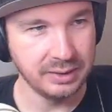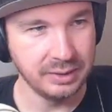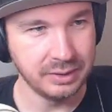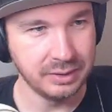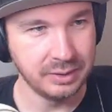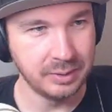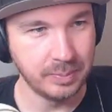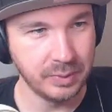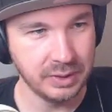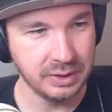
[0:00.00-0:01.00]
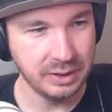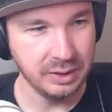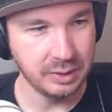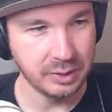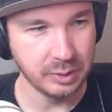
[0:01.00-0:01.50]
Let's get
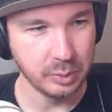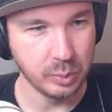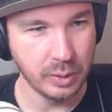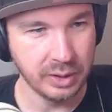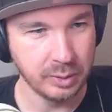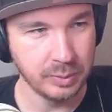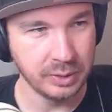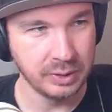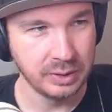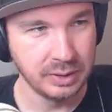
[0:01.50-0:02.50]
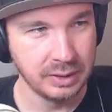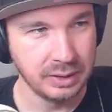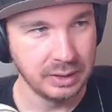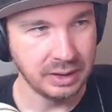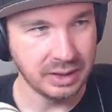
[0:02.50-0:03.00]
another Wailmer.
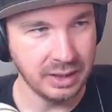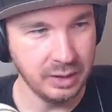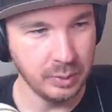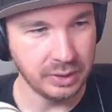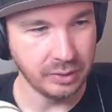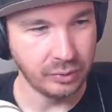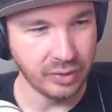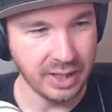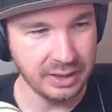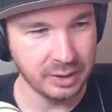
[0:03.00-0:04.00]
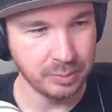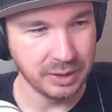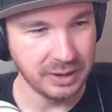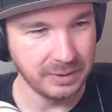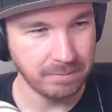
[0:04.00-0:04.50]
I kind of want the Fez,
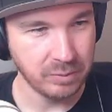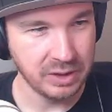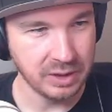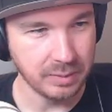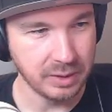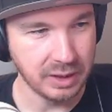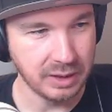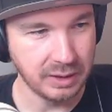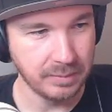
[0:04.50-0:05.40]
but I think I'm not.